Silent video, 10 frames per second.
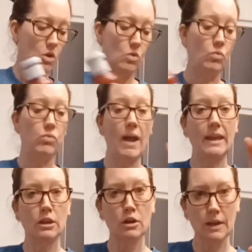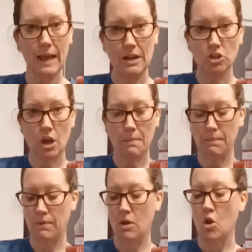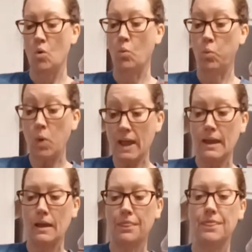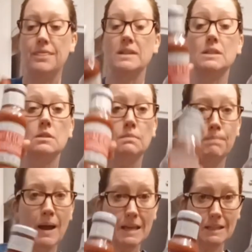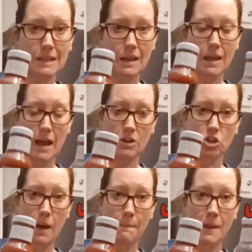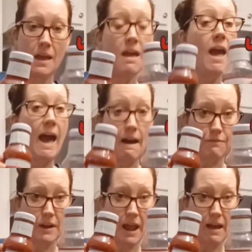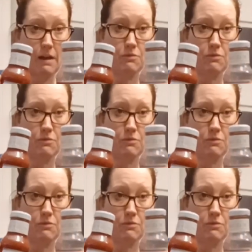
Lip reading: regular ketchup with the spicy ketchup, half and half,